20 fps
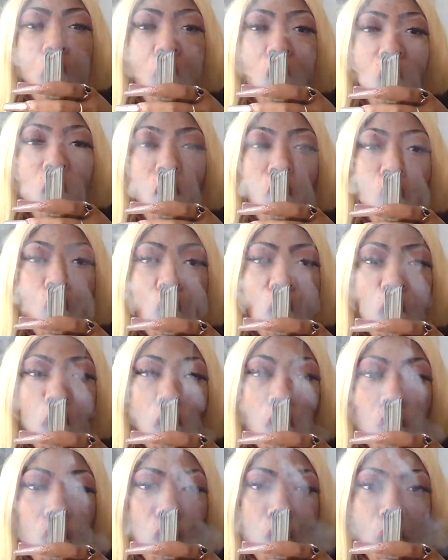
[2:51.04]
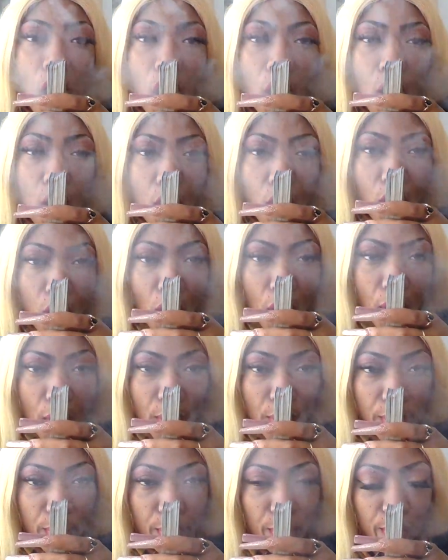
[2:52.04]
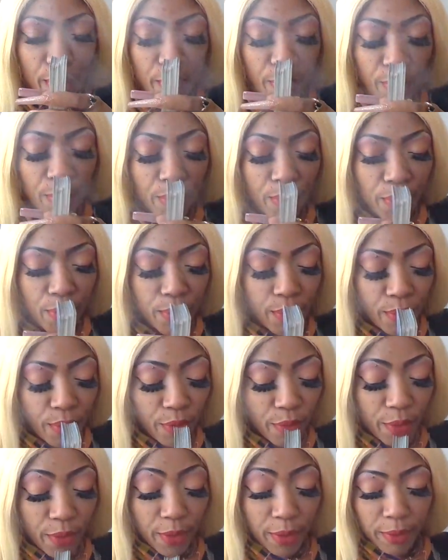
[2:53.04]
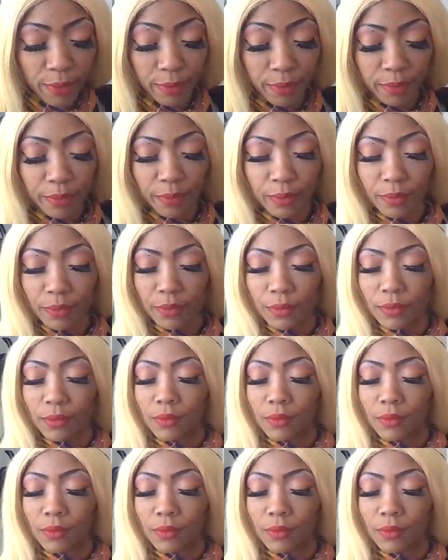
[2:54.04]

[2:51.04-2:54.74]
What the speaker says: Nobody speaks.